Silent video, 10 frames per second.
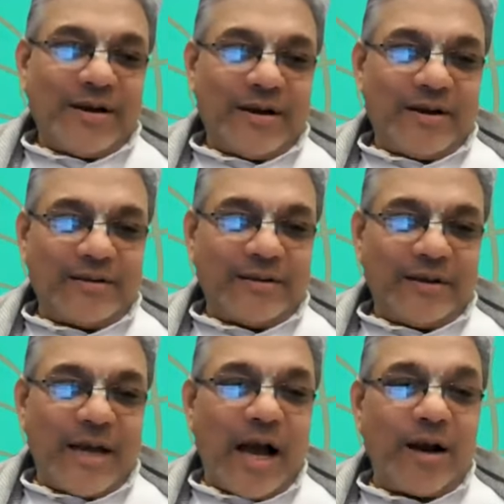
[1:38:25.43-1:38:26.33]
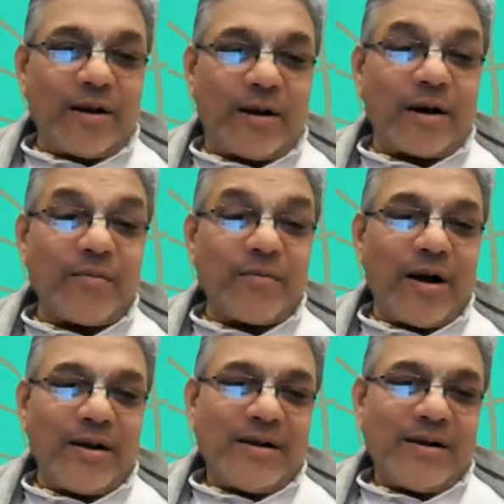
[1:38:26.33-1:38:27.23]
Uh, gyan
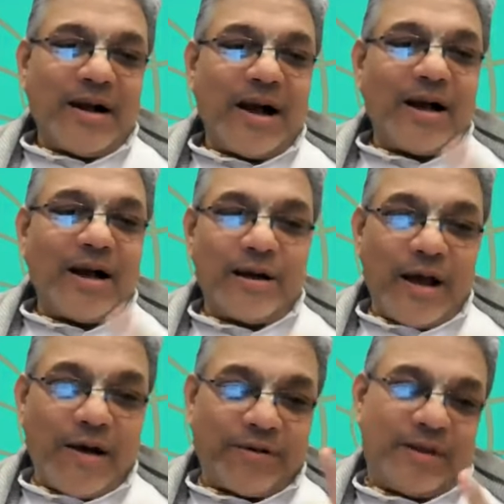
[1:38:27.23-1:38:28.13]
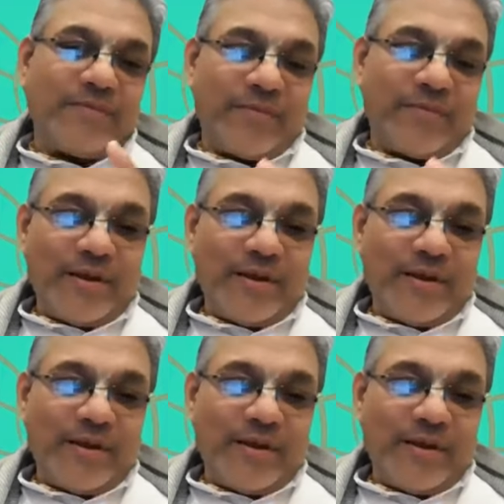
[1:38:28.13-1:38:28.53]
Karma Adi Anavritam.